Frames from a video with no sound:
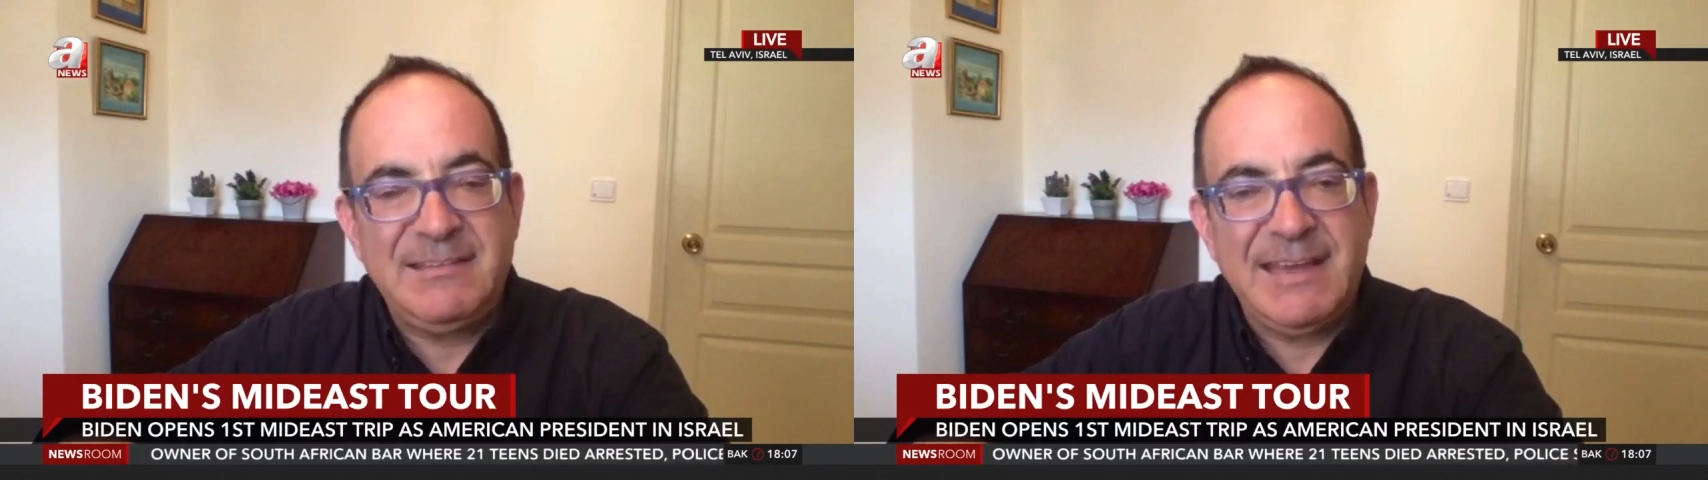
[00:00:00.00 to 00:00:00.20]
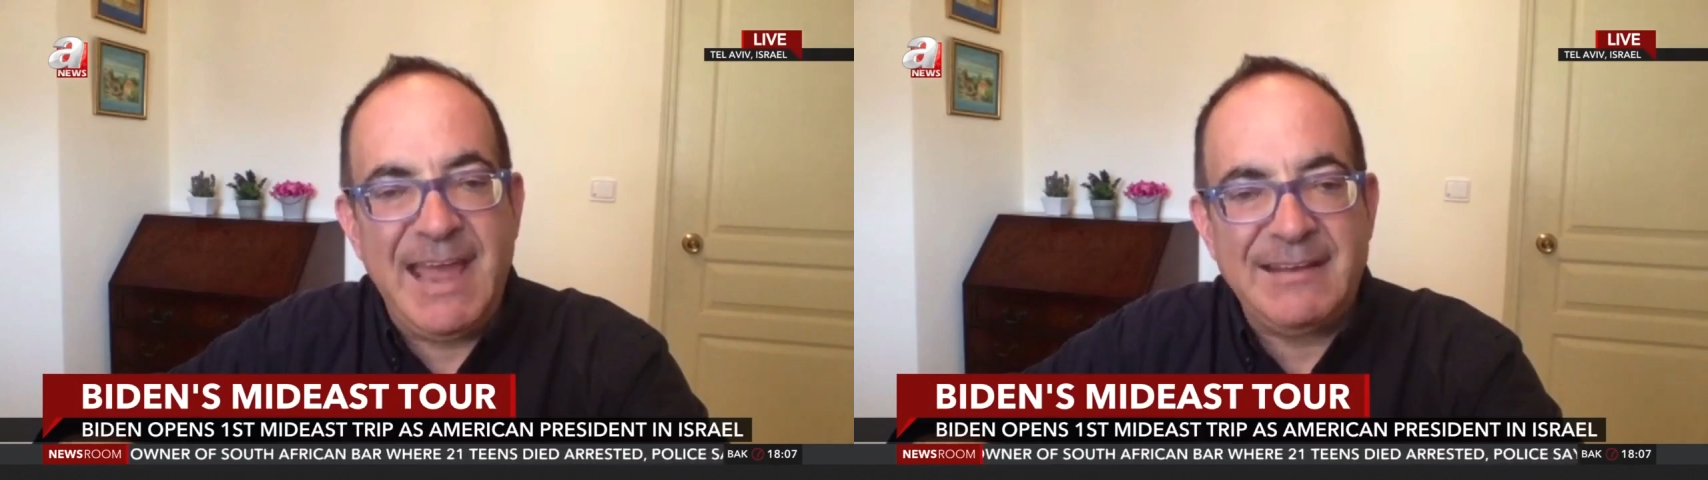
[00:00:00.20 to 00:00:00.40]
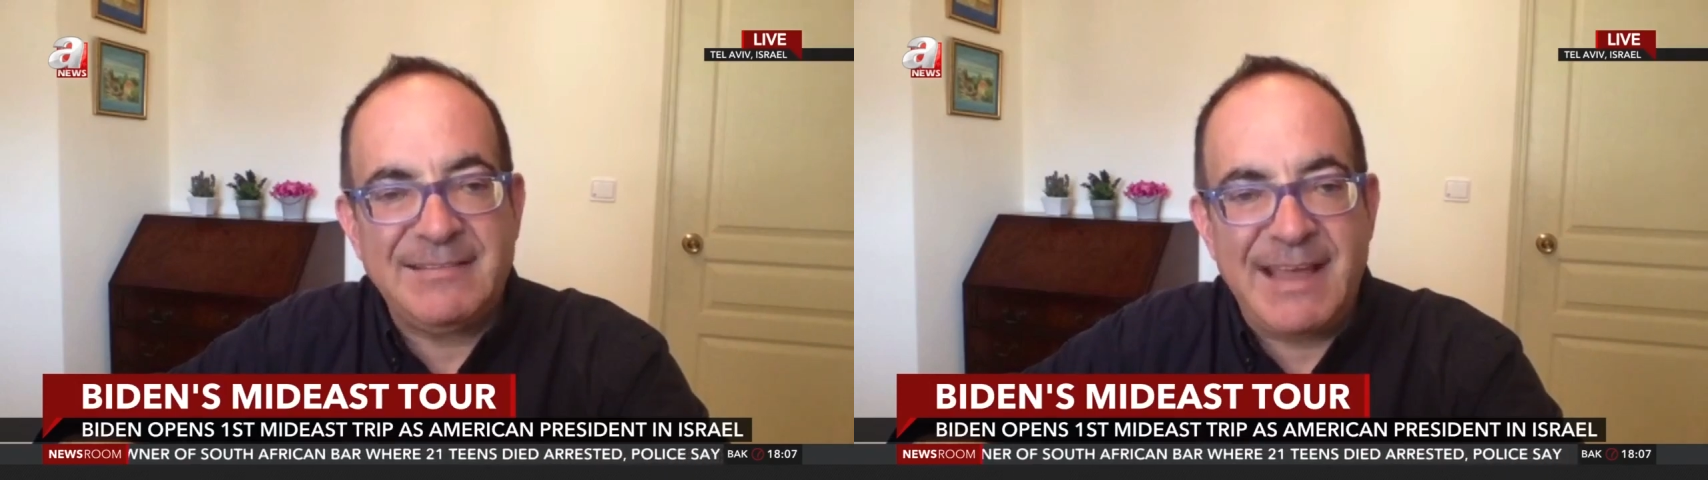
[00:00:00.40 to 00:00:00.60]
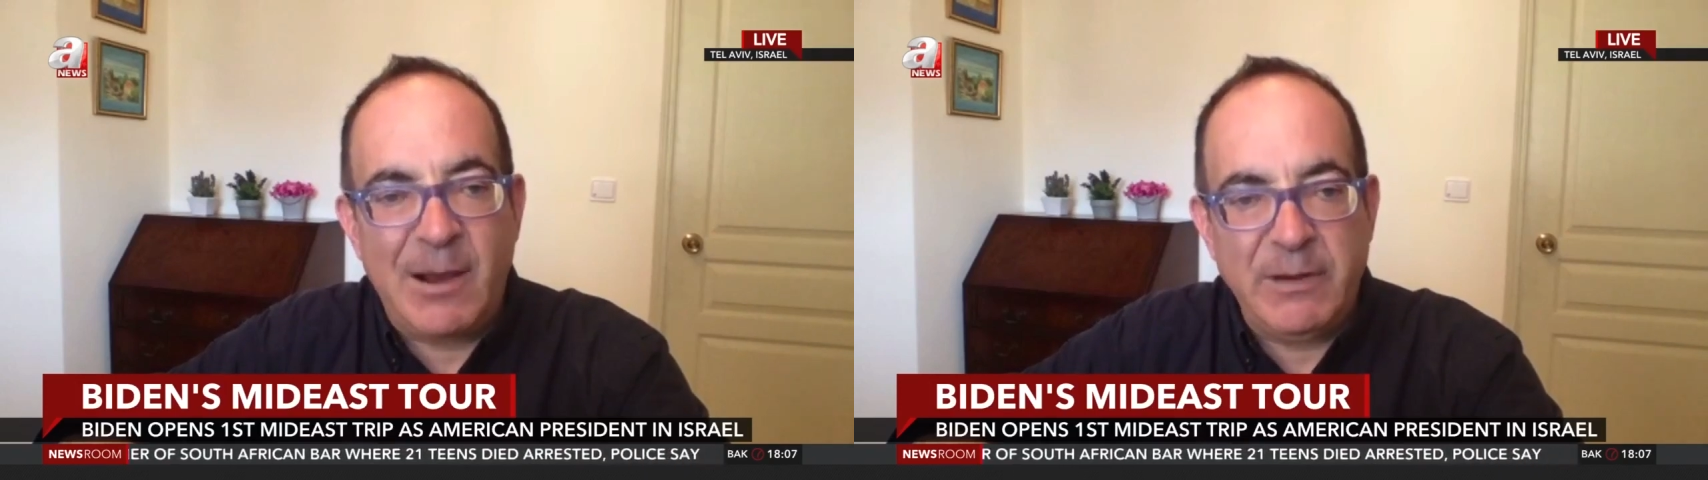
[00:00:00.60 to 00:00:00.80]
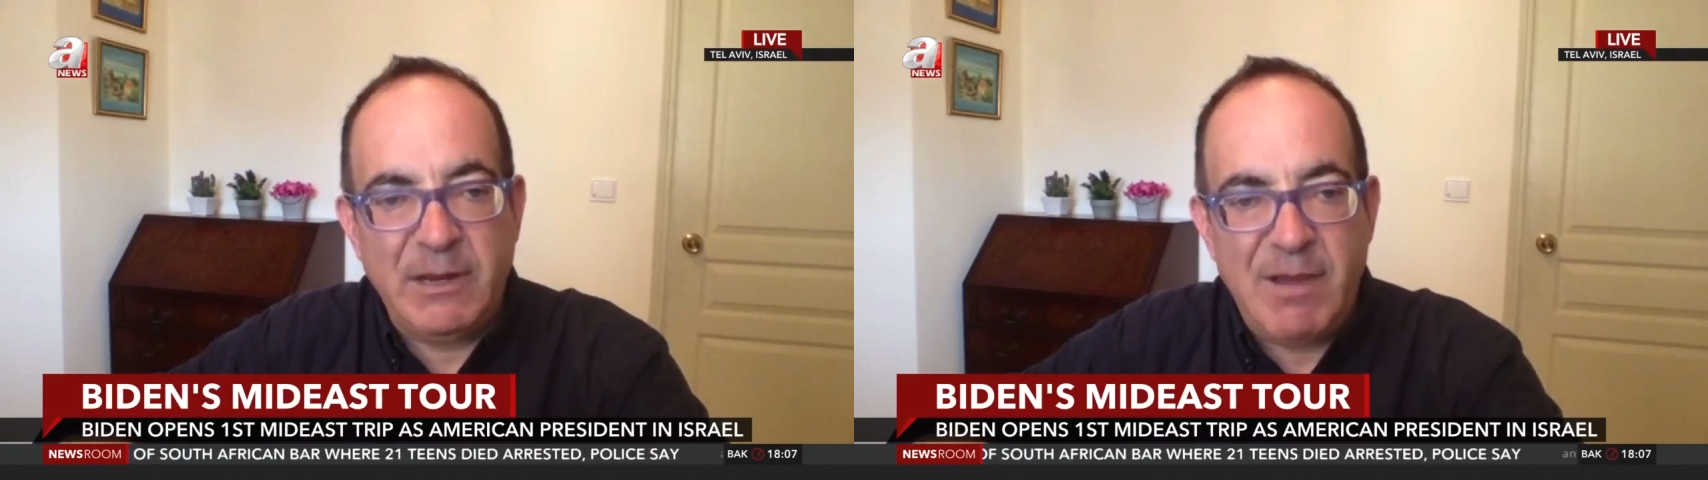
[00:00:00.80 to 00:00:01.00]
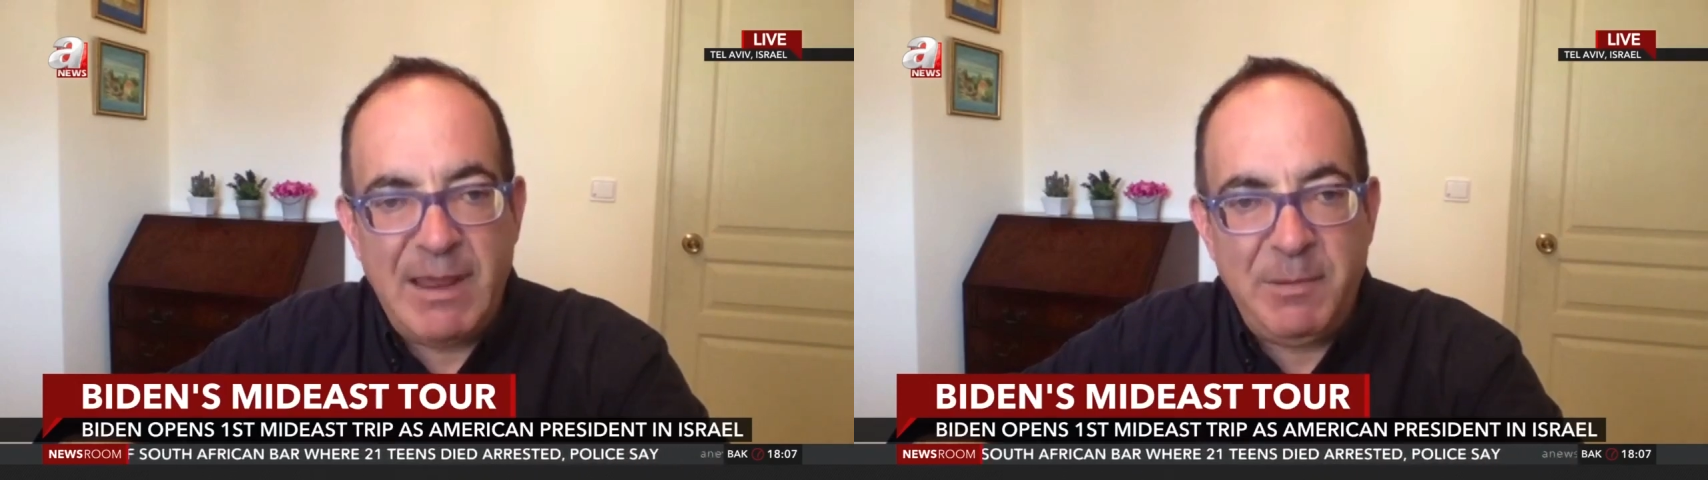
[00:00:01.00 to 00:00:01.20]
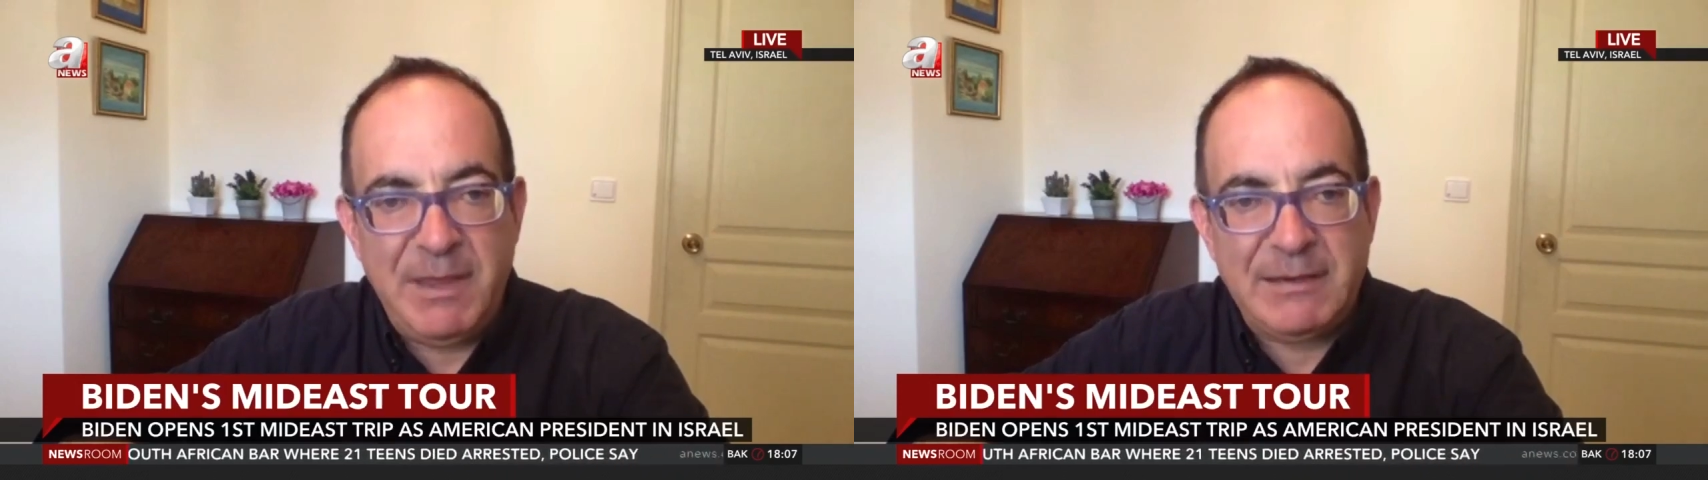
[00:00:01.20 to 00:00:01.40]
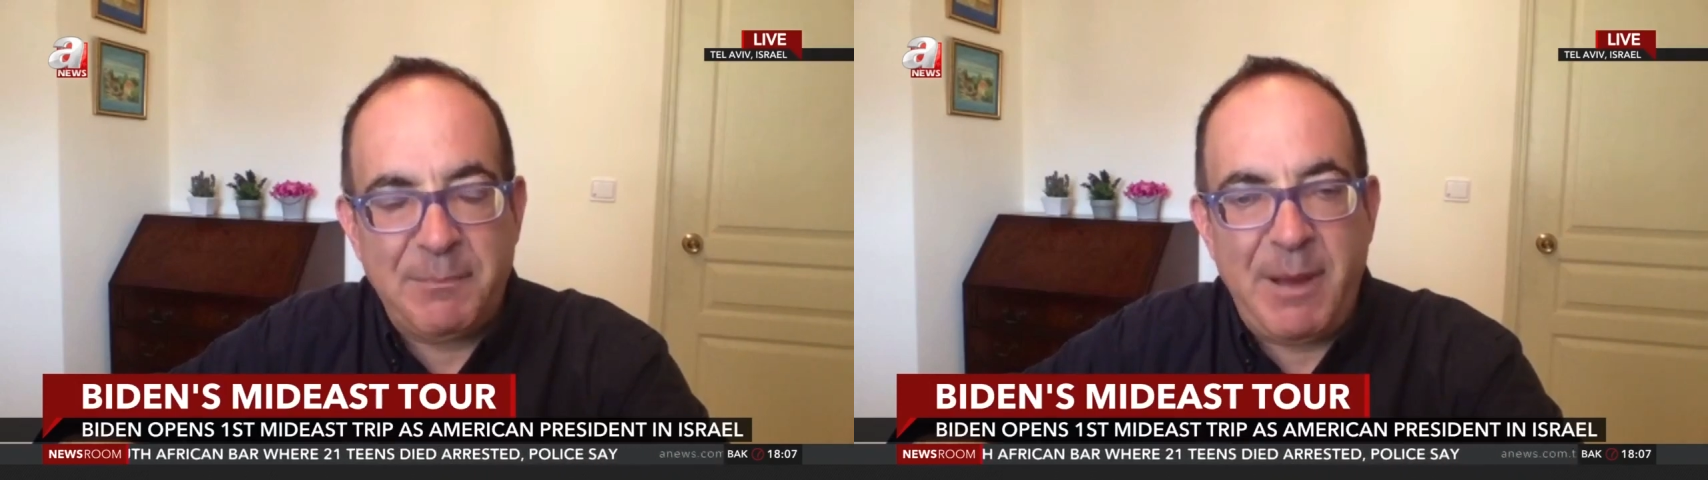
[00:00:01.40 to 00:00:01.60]
is to get Saudi
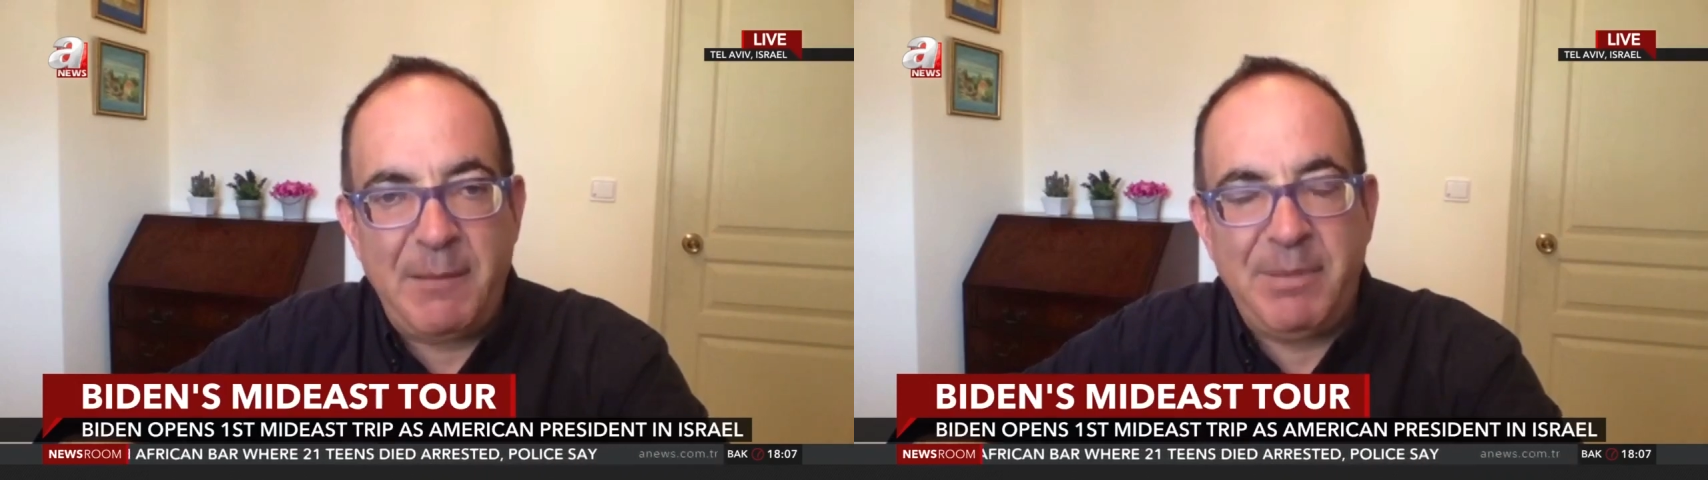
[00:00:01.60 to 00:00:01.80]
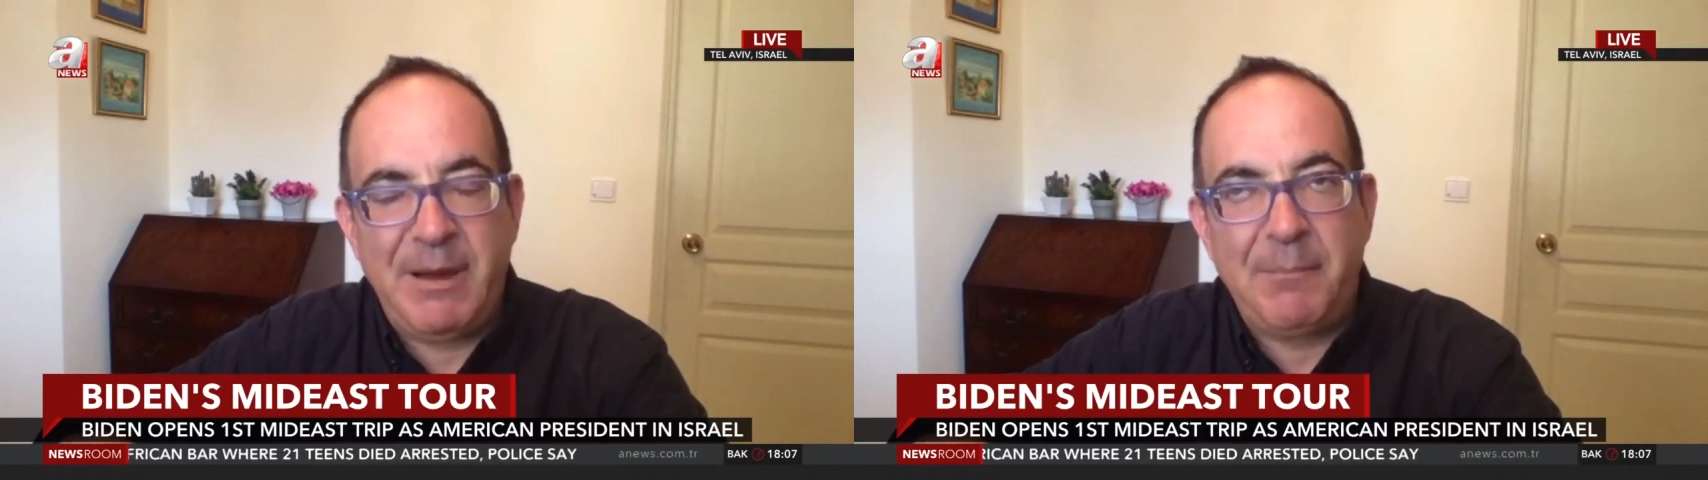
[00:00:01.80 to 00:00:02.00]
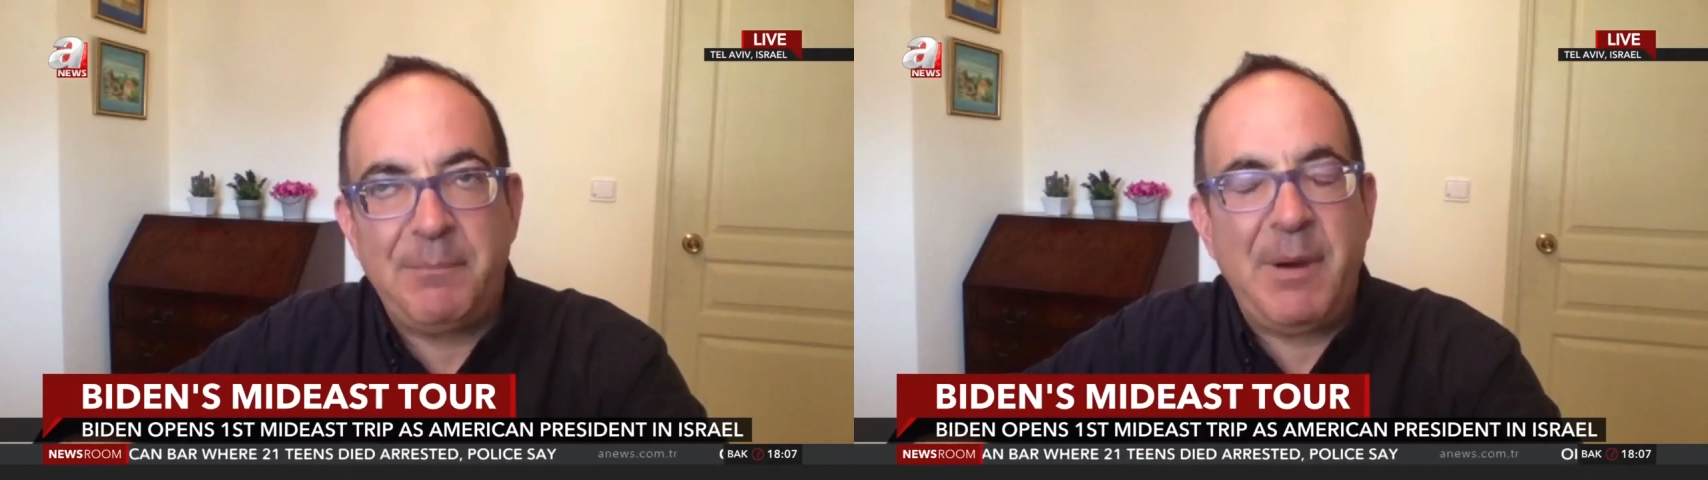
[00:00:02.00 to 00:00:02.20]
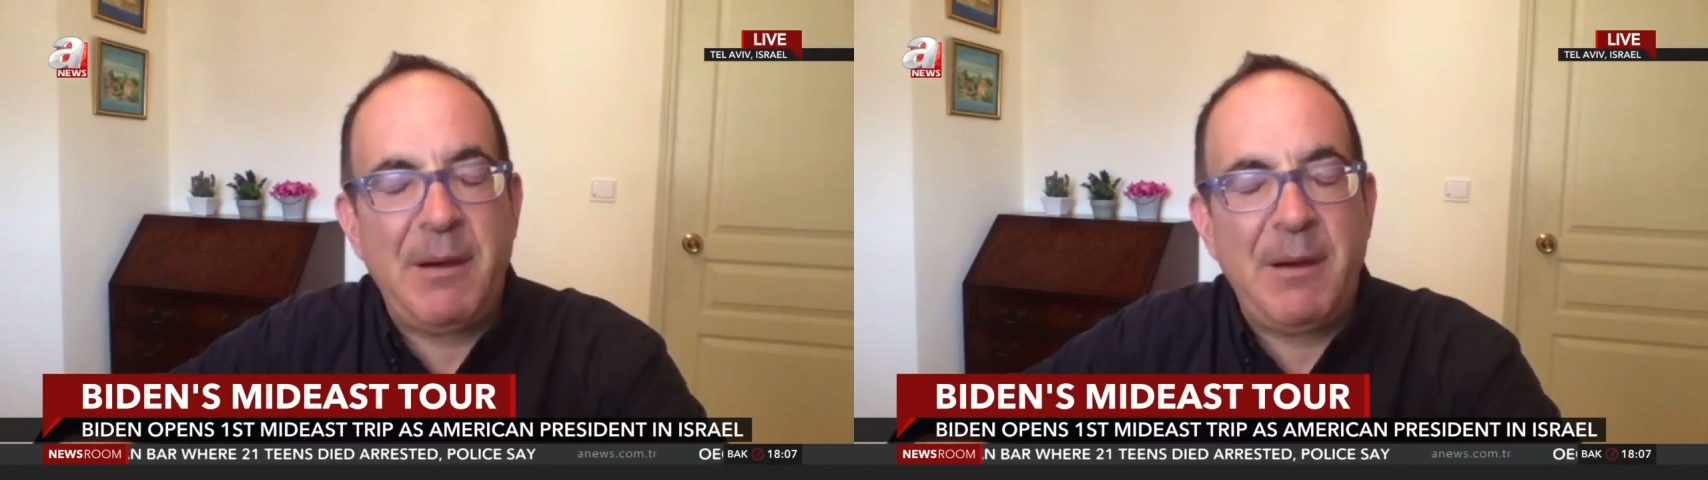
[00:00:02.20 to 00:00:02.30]
Arabia to pump